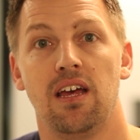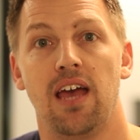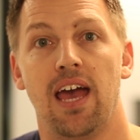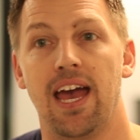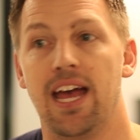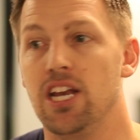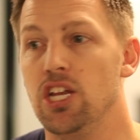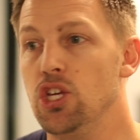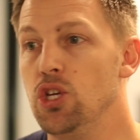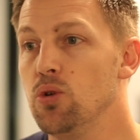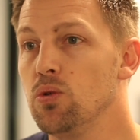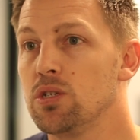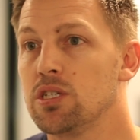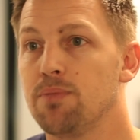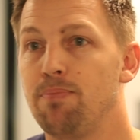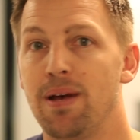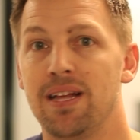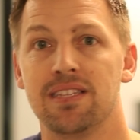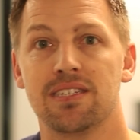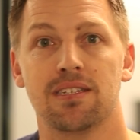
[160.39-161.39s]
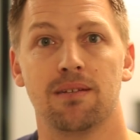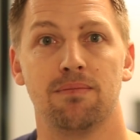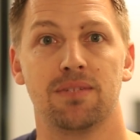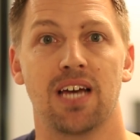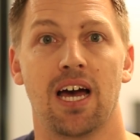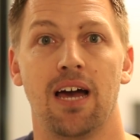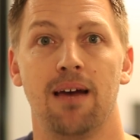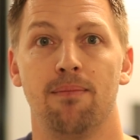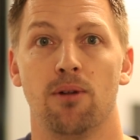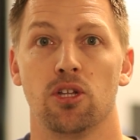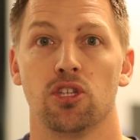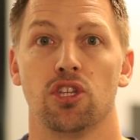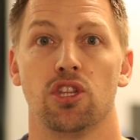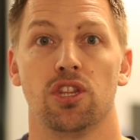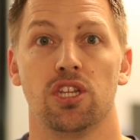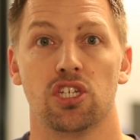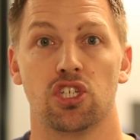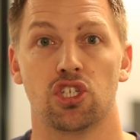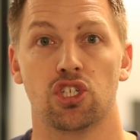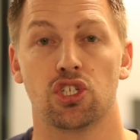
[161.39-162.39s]
and you spend some time on
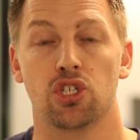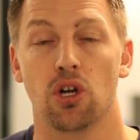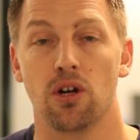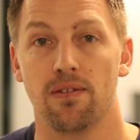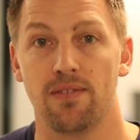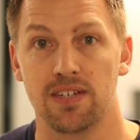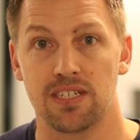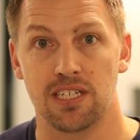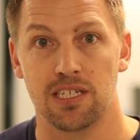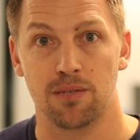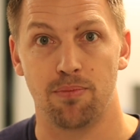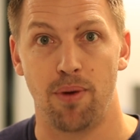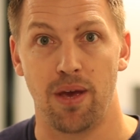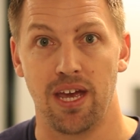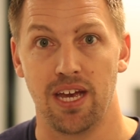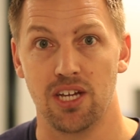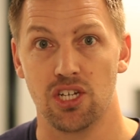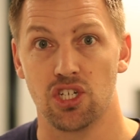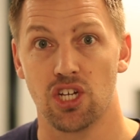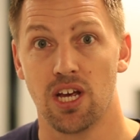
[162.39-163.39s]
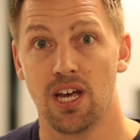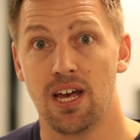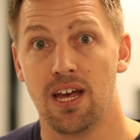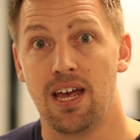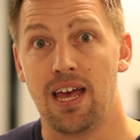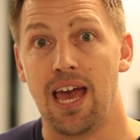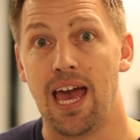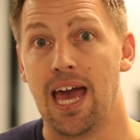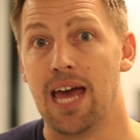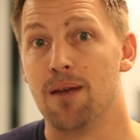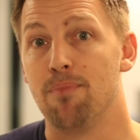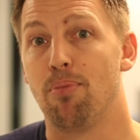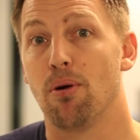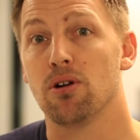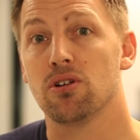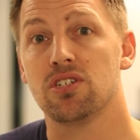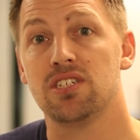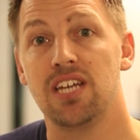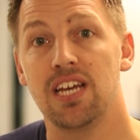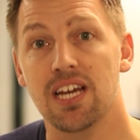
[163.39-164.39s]
the services page, and
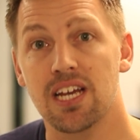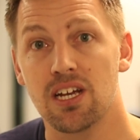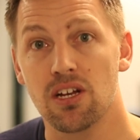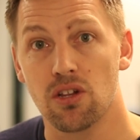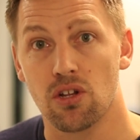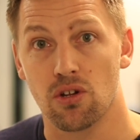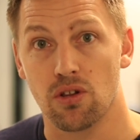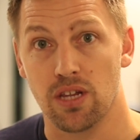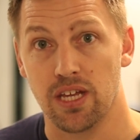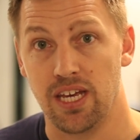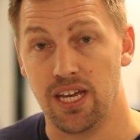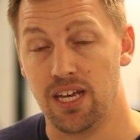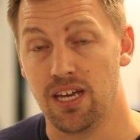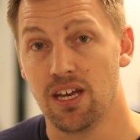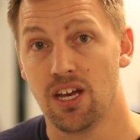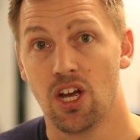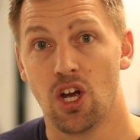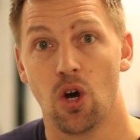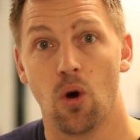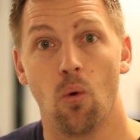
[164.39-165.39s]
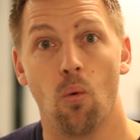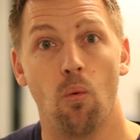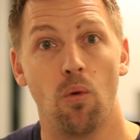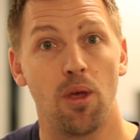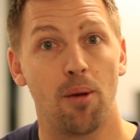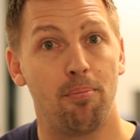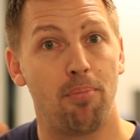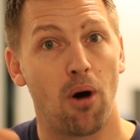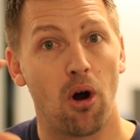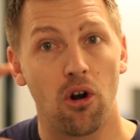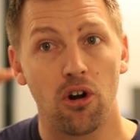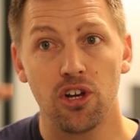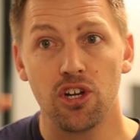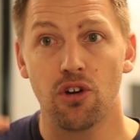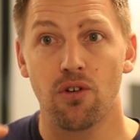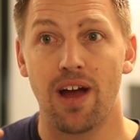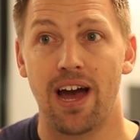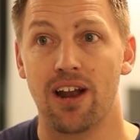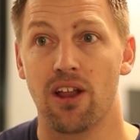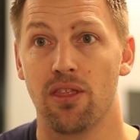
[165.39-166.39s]
particularly the part
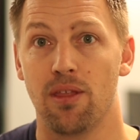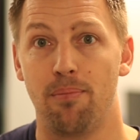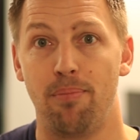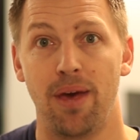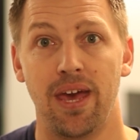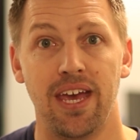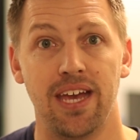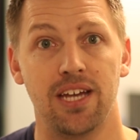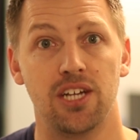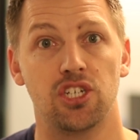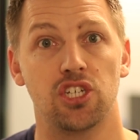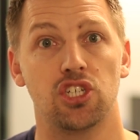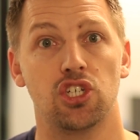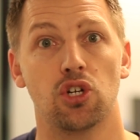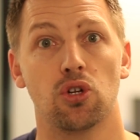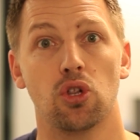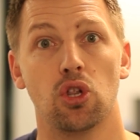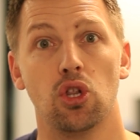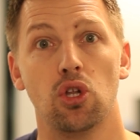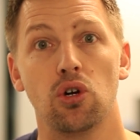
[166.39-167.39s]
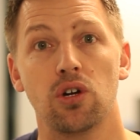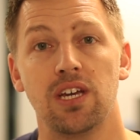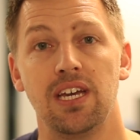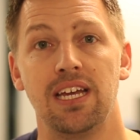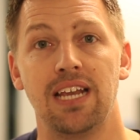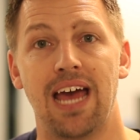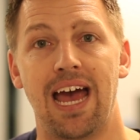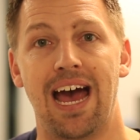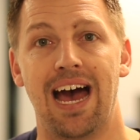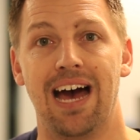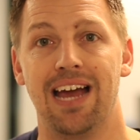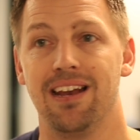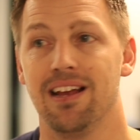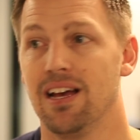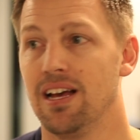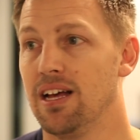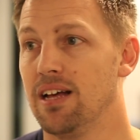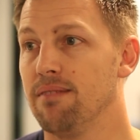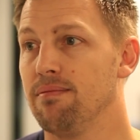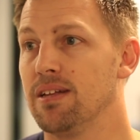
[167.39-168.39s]
you're at on the page is you're looking at,
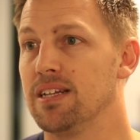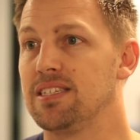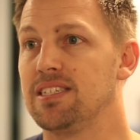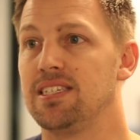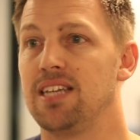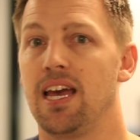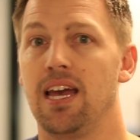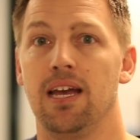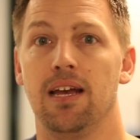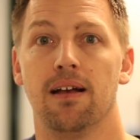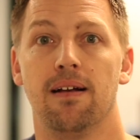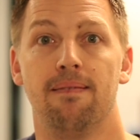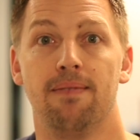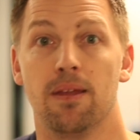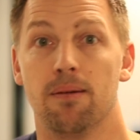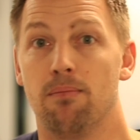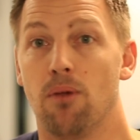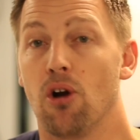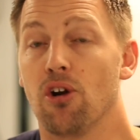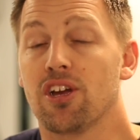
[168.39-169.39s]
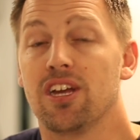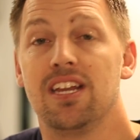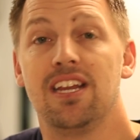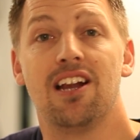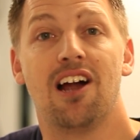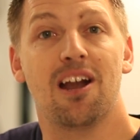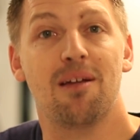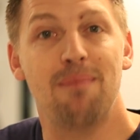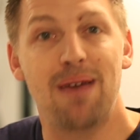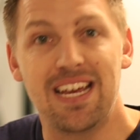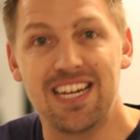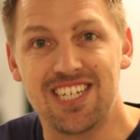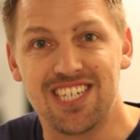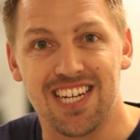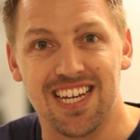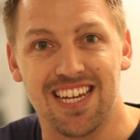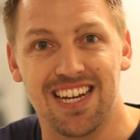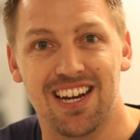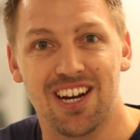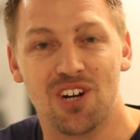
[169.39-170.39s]
let's say, marketing
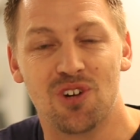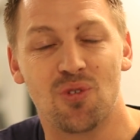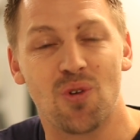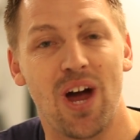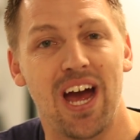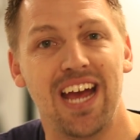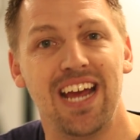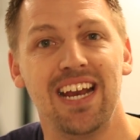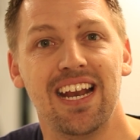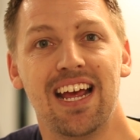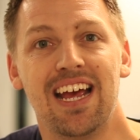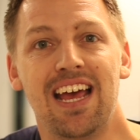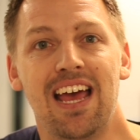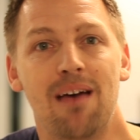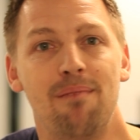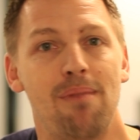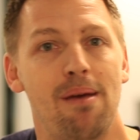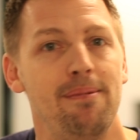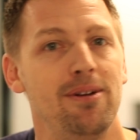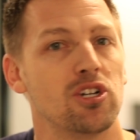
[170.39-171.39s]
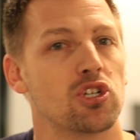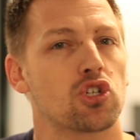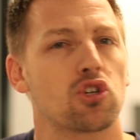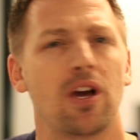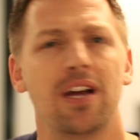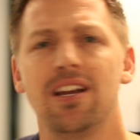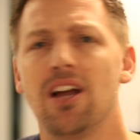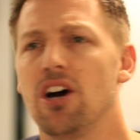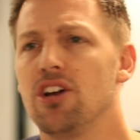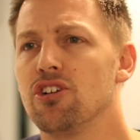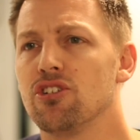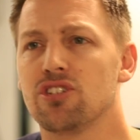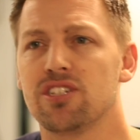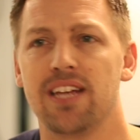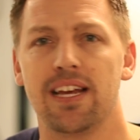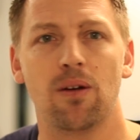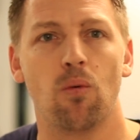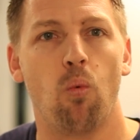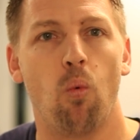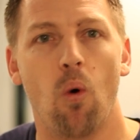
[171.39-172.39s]
automation, right? And maybe you're trying to
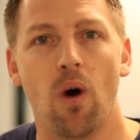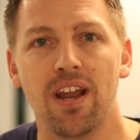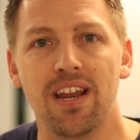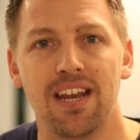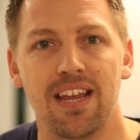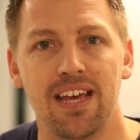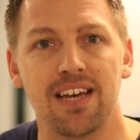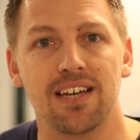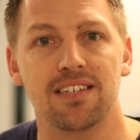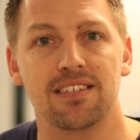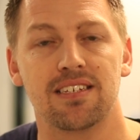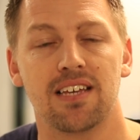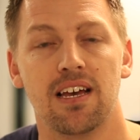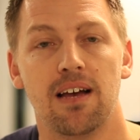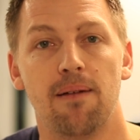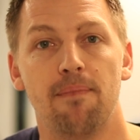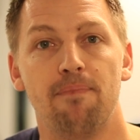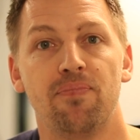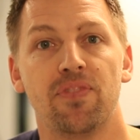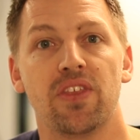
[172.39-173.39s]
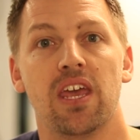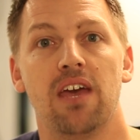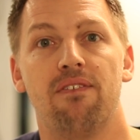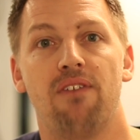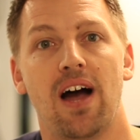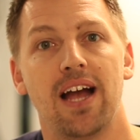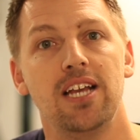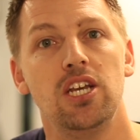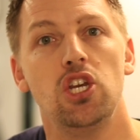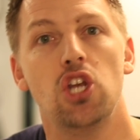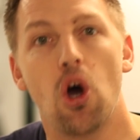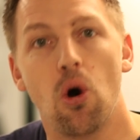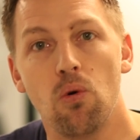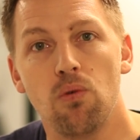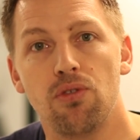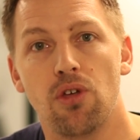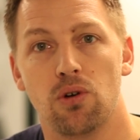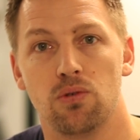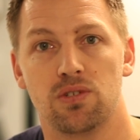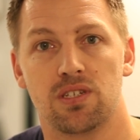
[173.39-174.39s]
understand what it is. If I know
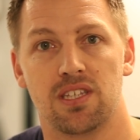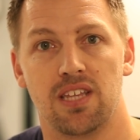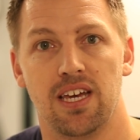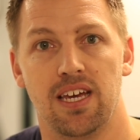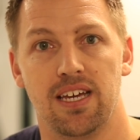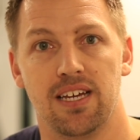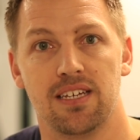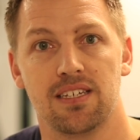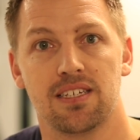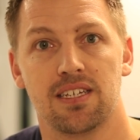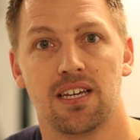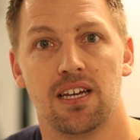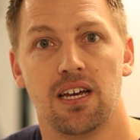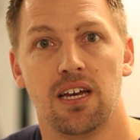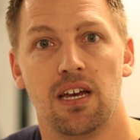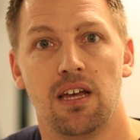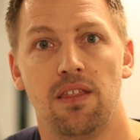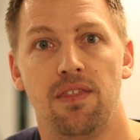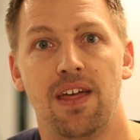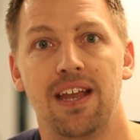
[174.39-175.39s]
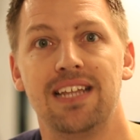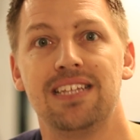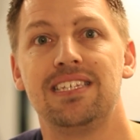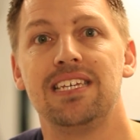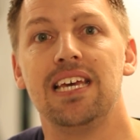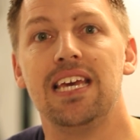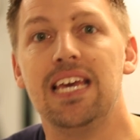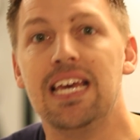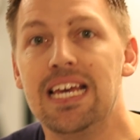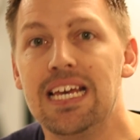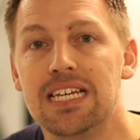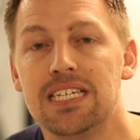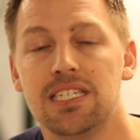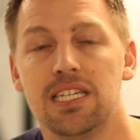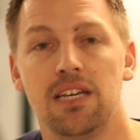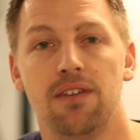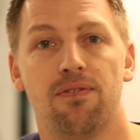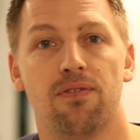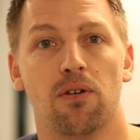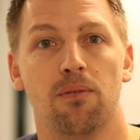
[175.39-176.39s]
those things, then it's
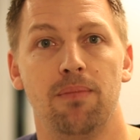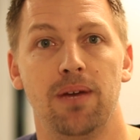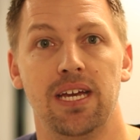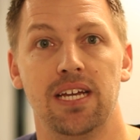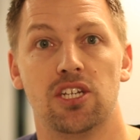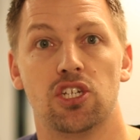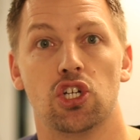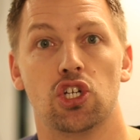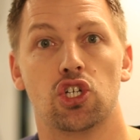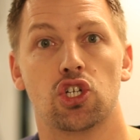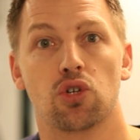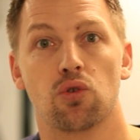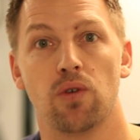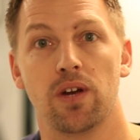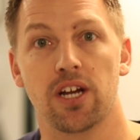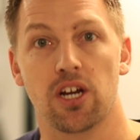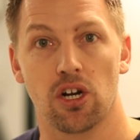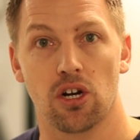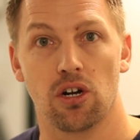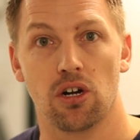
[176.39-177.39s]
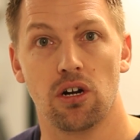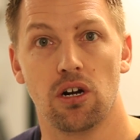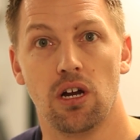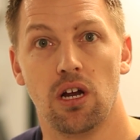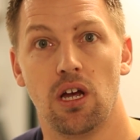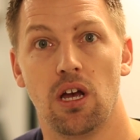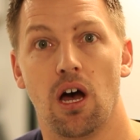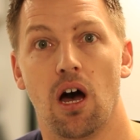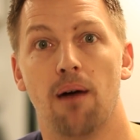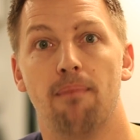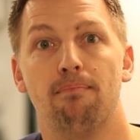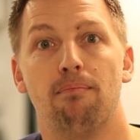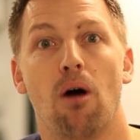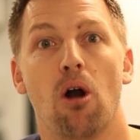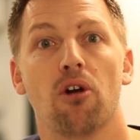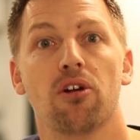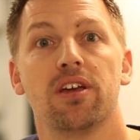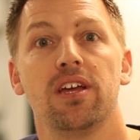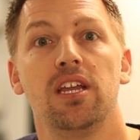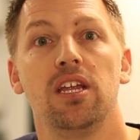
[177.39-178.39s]
easy for me to trigger a
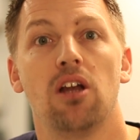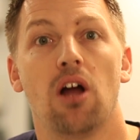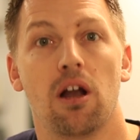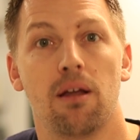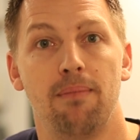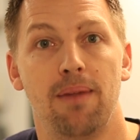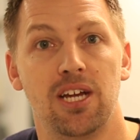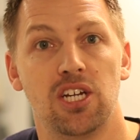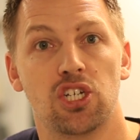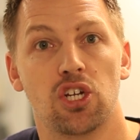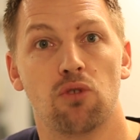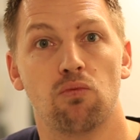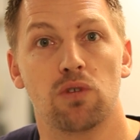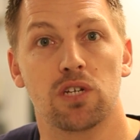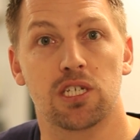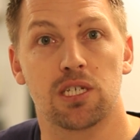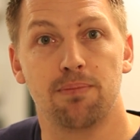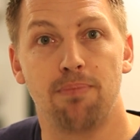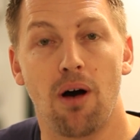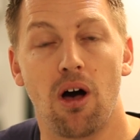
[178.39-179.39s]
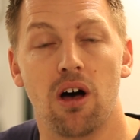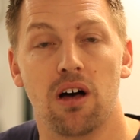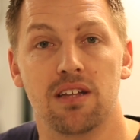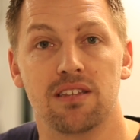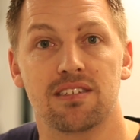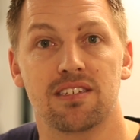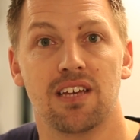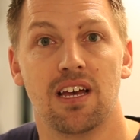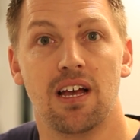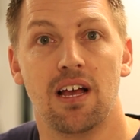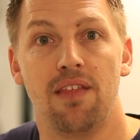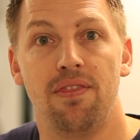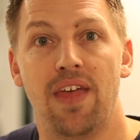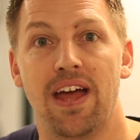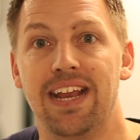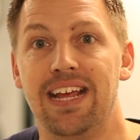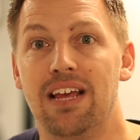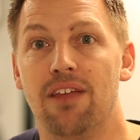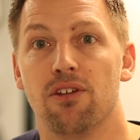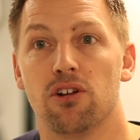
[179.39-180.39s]
marketing automation response
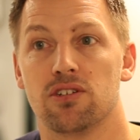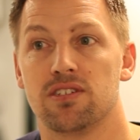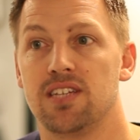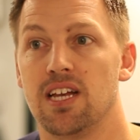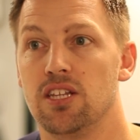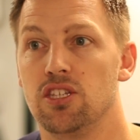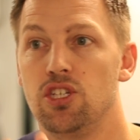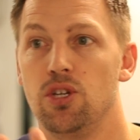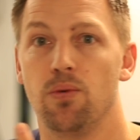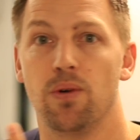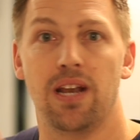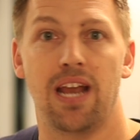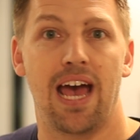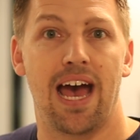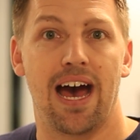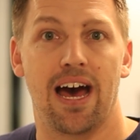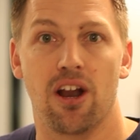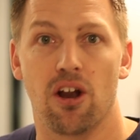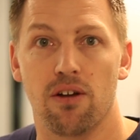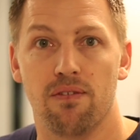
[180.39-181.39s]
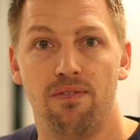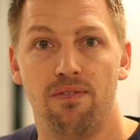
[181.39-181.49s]
that either sends you an ad on